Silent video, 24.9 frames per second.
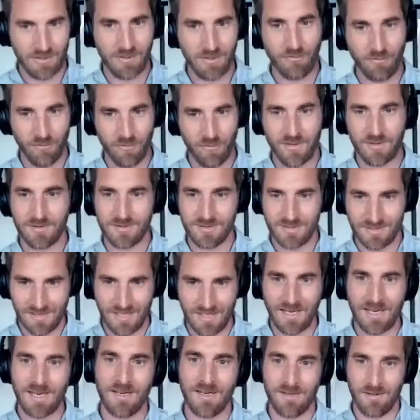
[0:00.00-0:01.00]
different
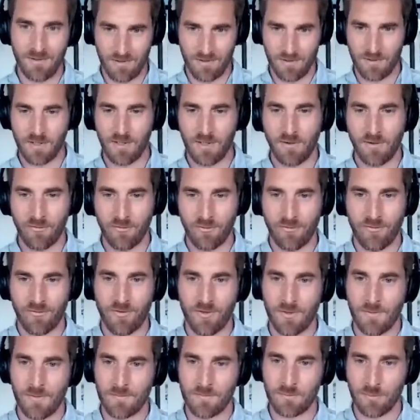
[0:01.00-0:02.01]
scale uh, of
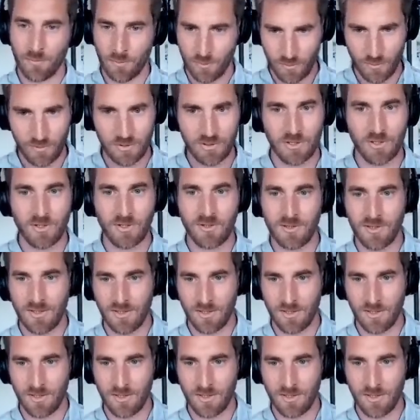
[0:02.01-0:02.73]
um, production,